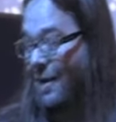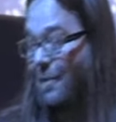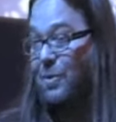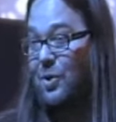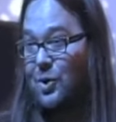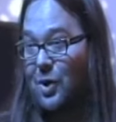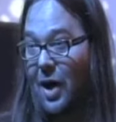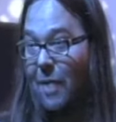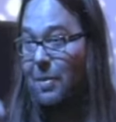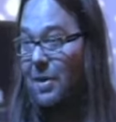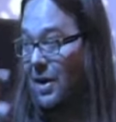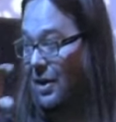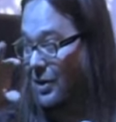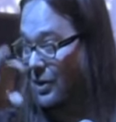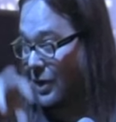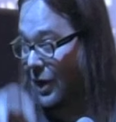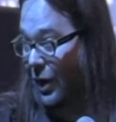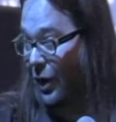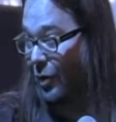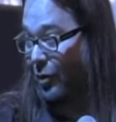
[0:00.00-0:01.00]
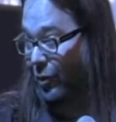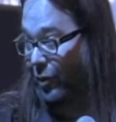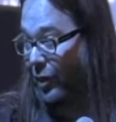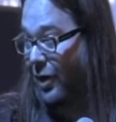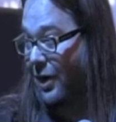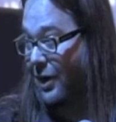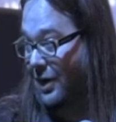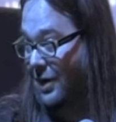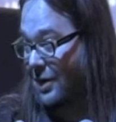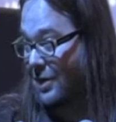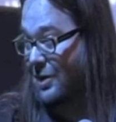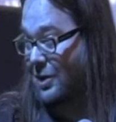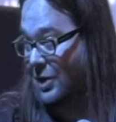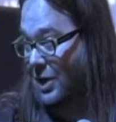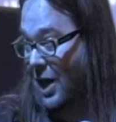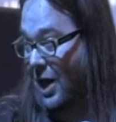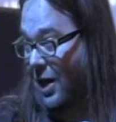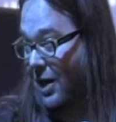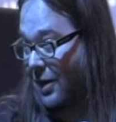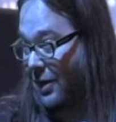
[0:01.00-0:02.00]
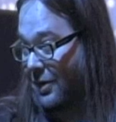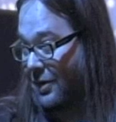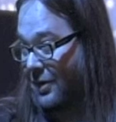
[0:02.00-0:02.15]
So I'm in adult fucking jail.